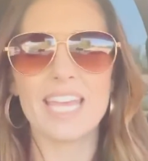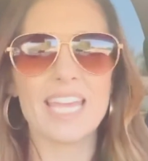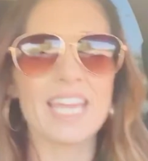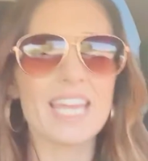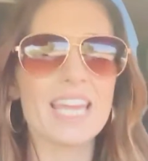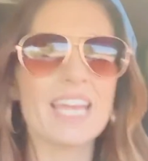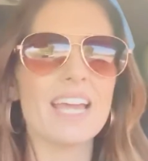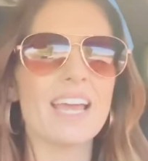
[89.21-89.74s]

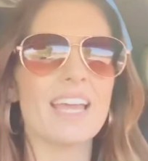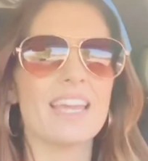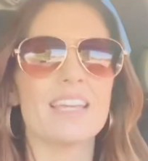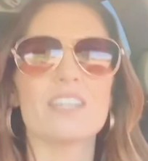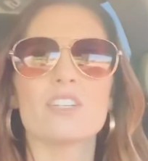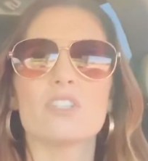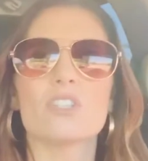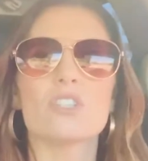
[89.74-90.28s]
He
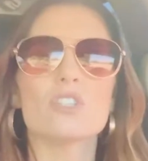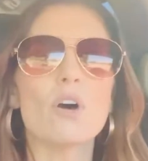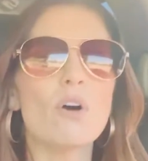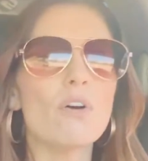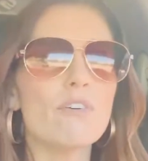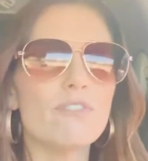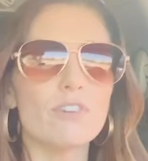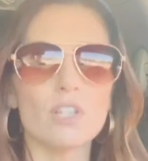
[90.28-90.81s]
is
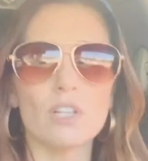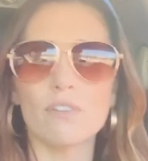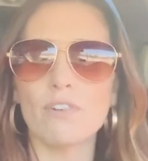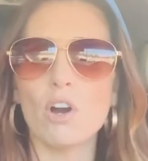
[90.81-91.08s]
so full of